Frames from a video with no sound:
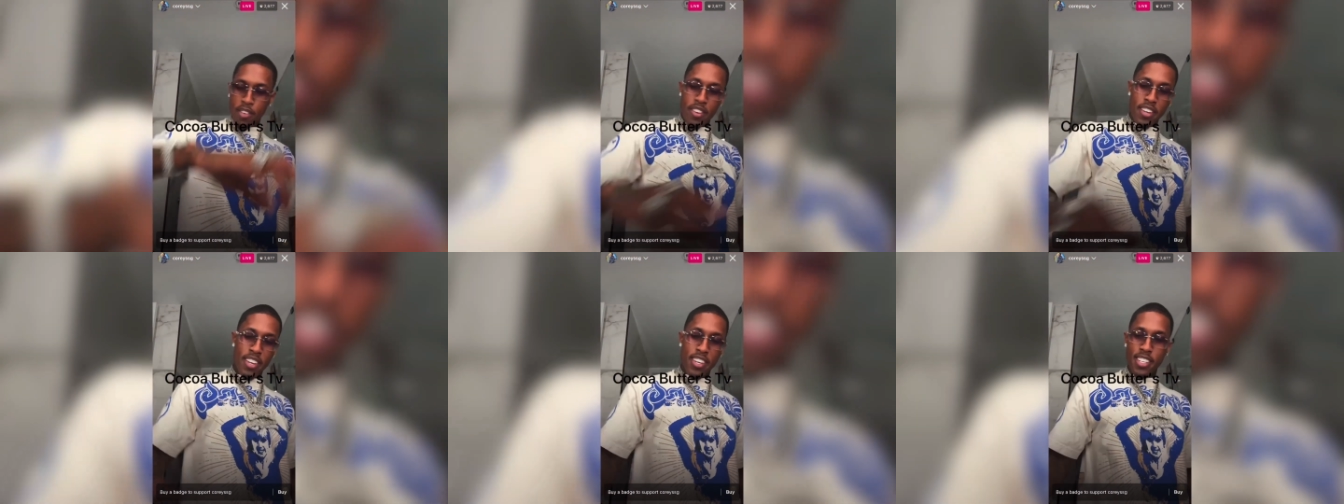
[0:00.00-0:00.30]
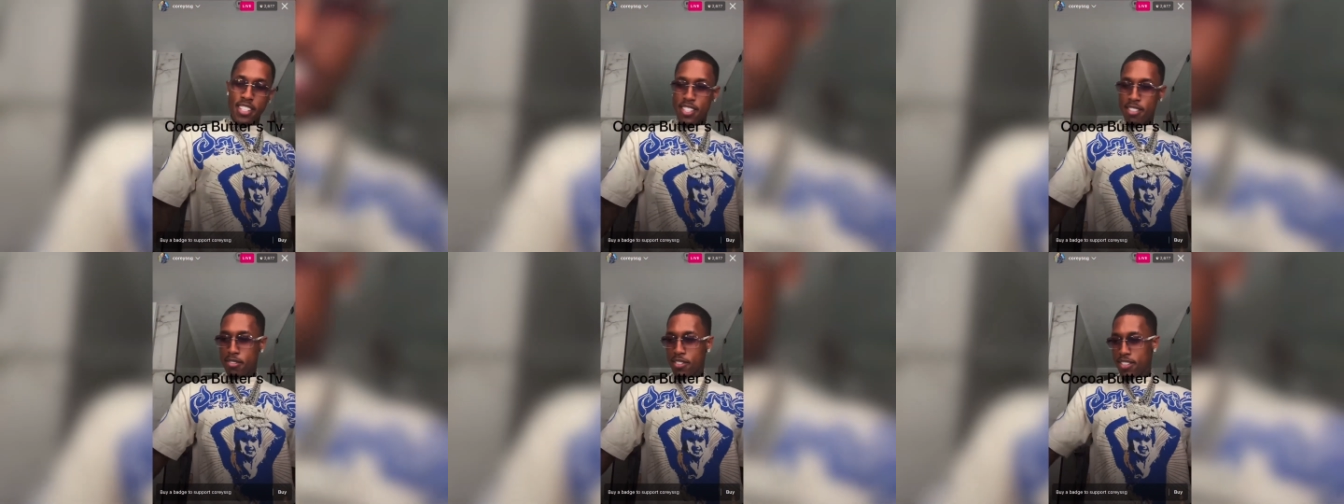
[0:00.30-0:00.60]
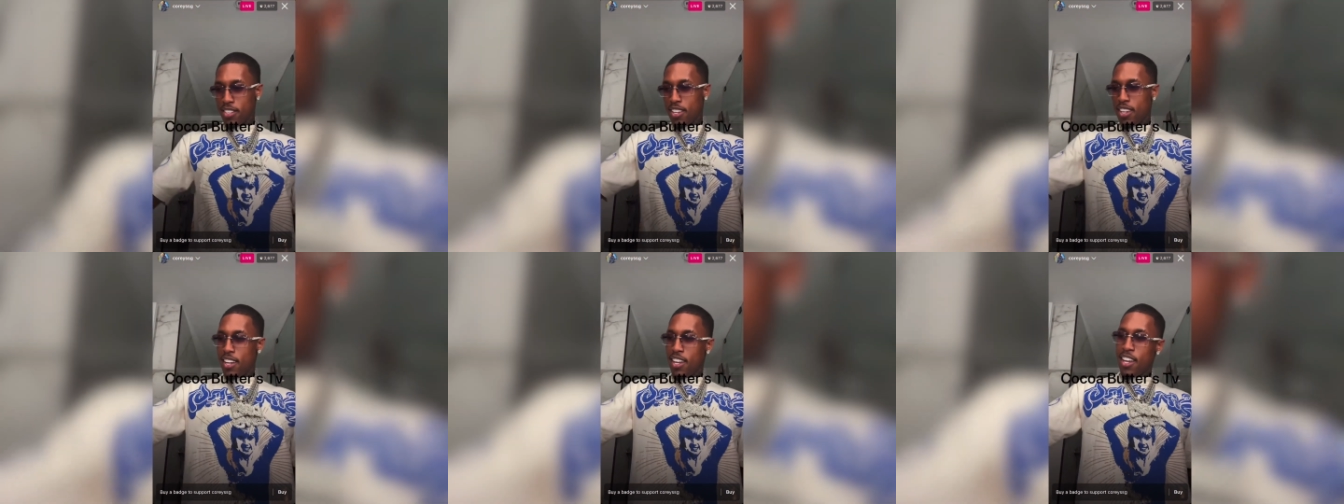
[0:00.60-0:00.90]
is.
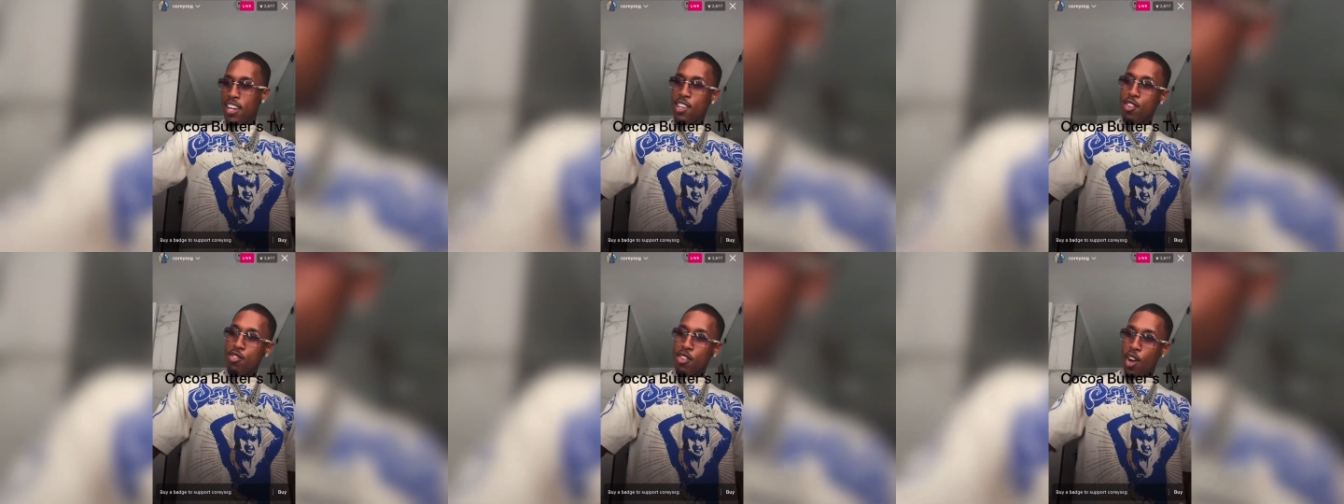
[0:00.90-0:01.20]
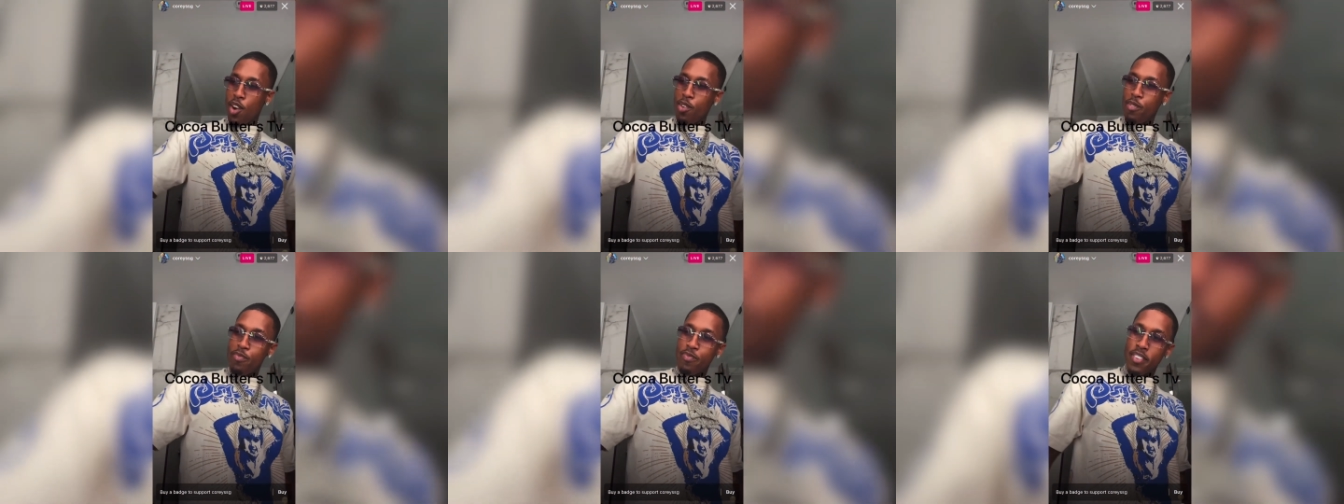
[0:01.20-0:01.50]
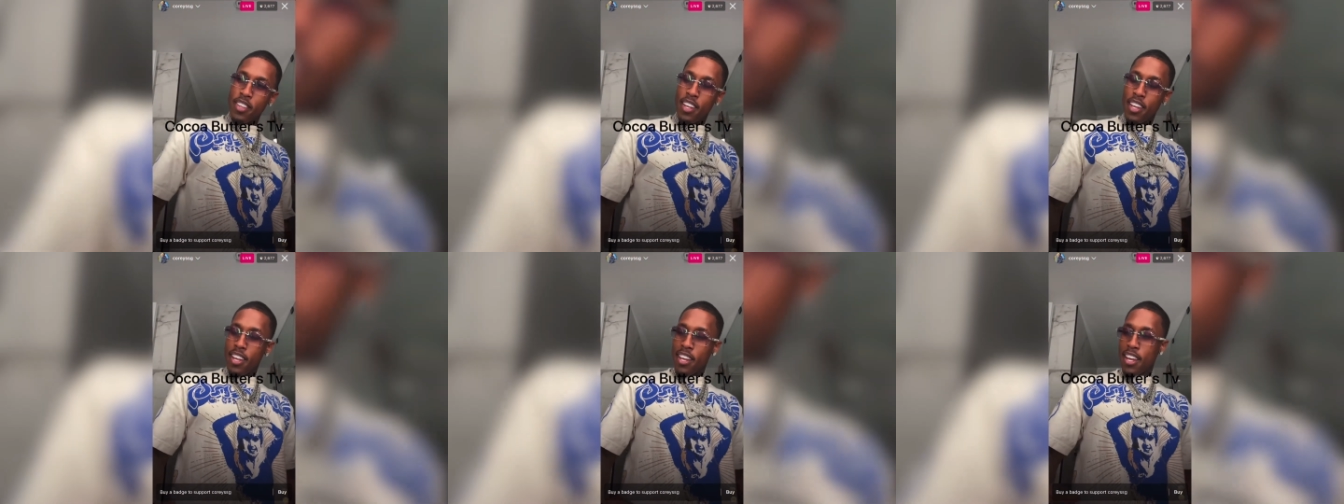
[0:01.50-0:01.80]
You know,
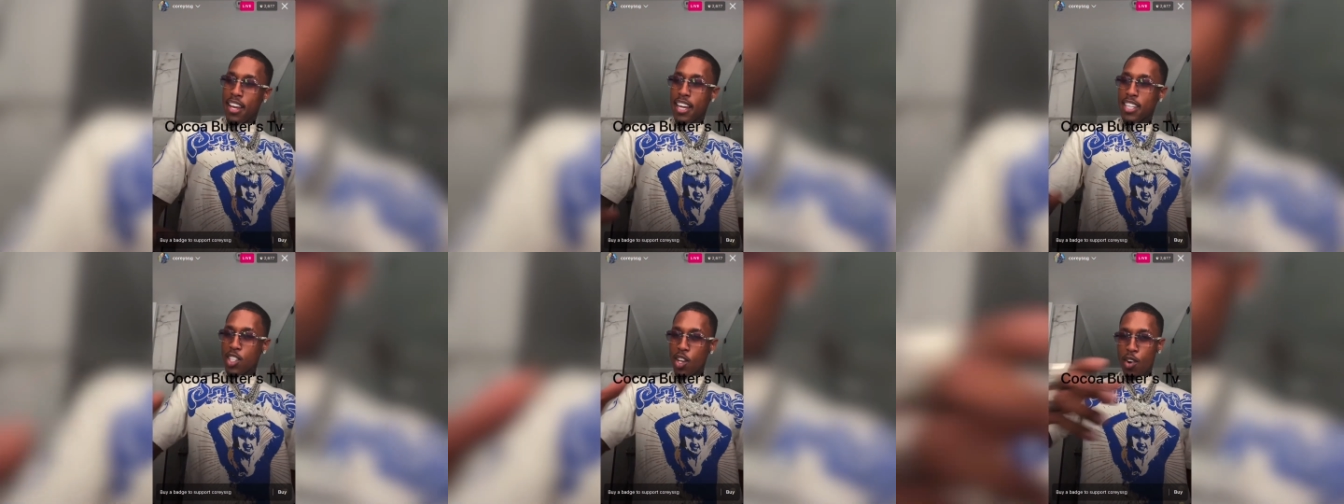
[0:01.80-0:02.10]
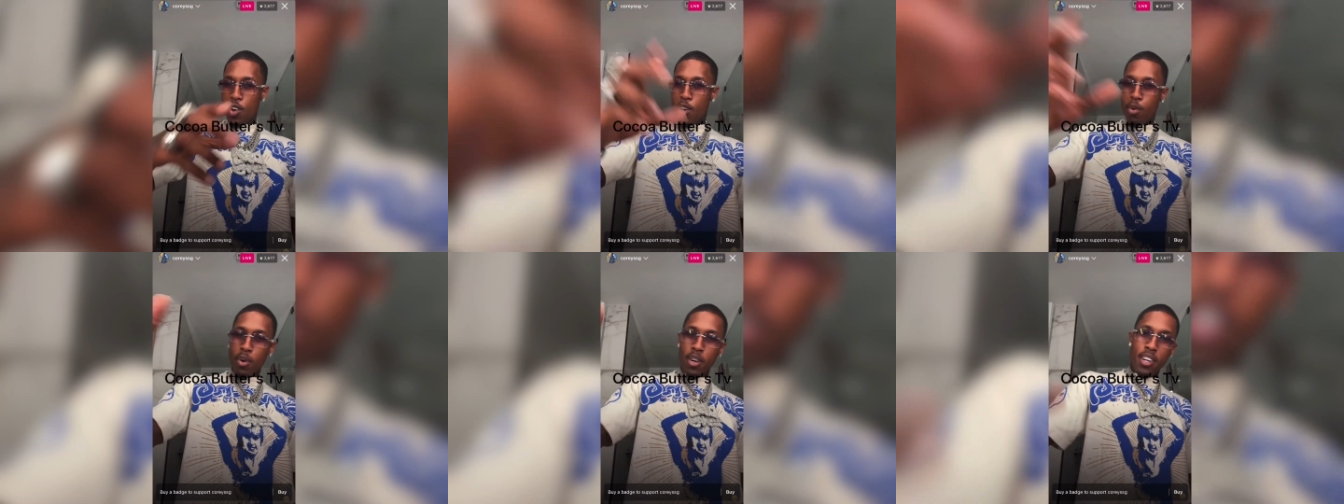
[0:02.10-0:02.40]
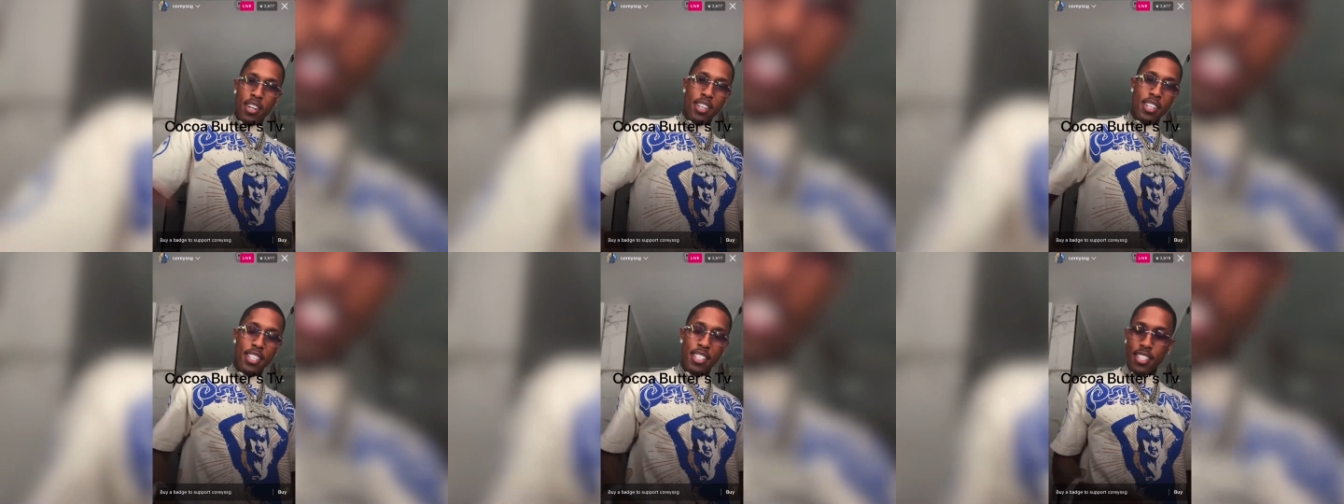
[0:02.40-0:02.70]
I saw who it
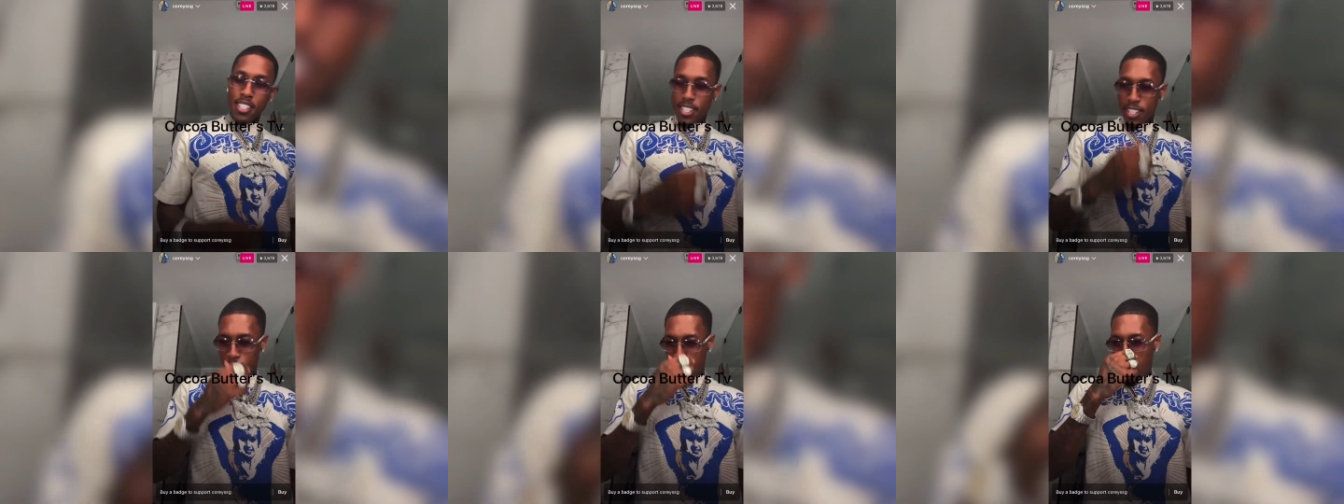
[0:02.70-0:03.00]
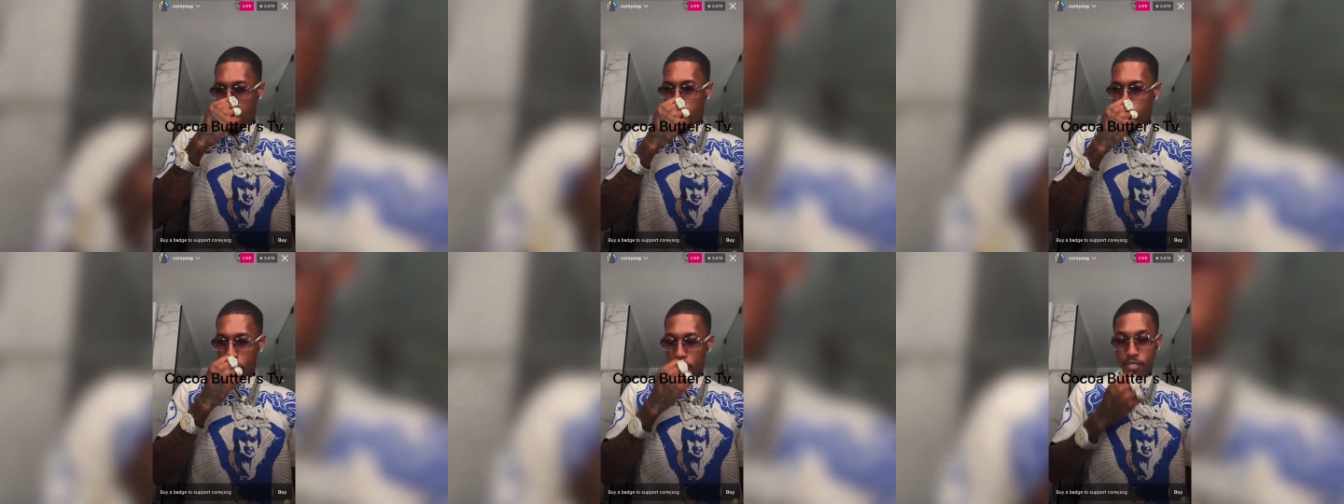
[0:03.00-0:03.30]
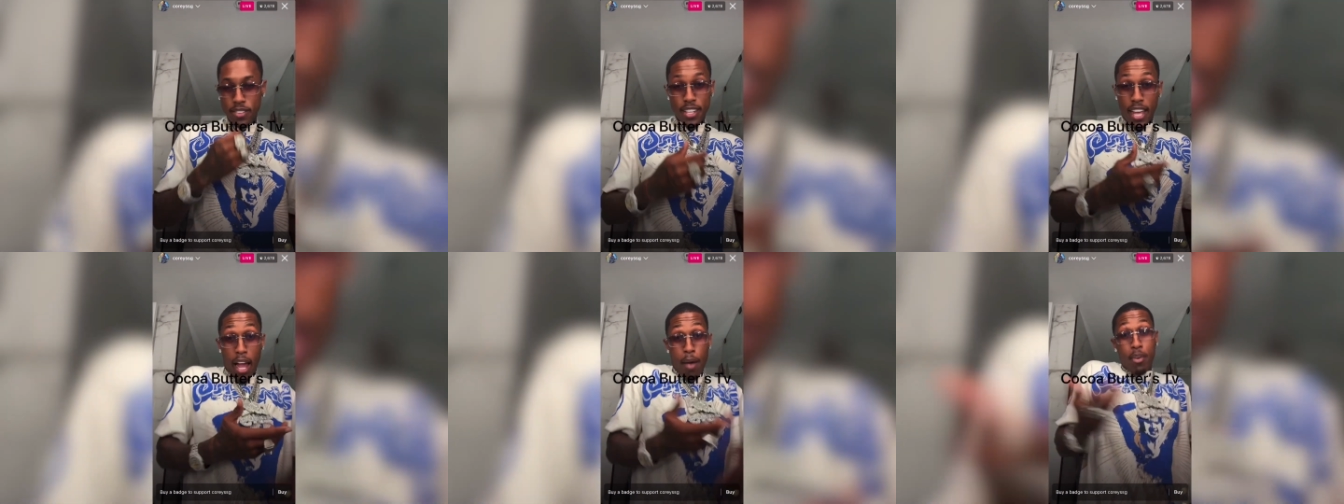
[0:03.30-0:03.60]
was,
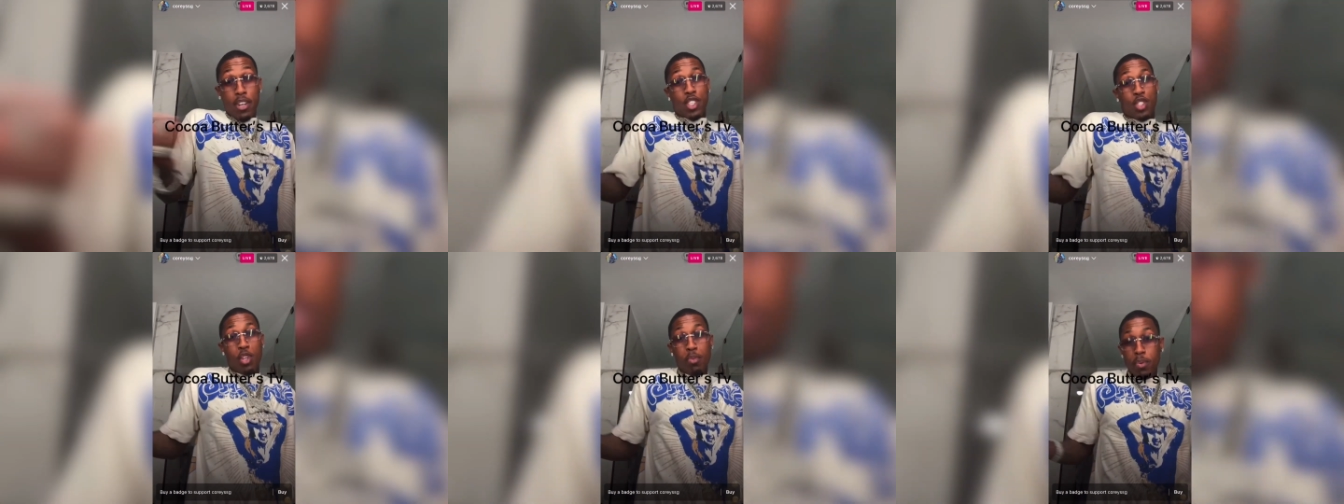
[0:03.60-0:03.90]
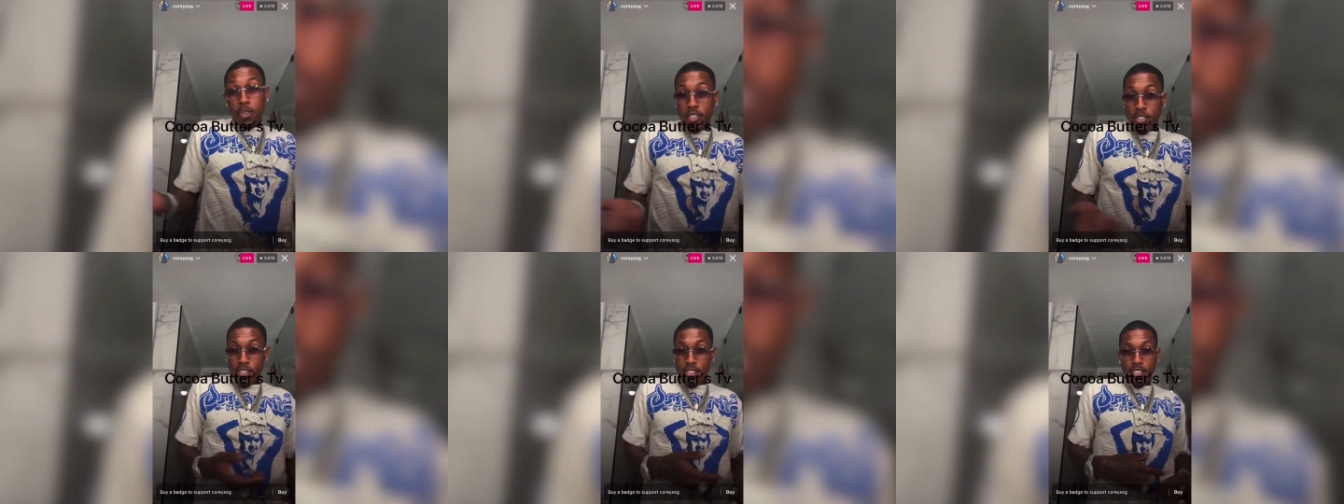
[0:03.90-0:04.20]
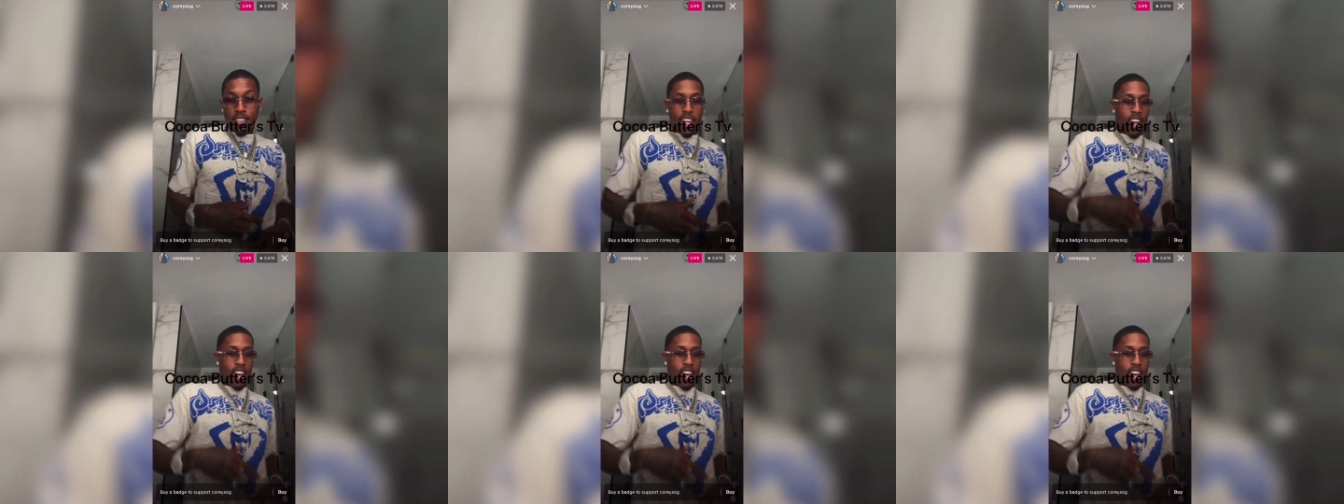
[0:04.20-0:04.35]
I went tripping. Like, oh,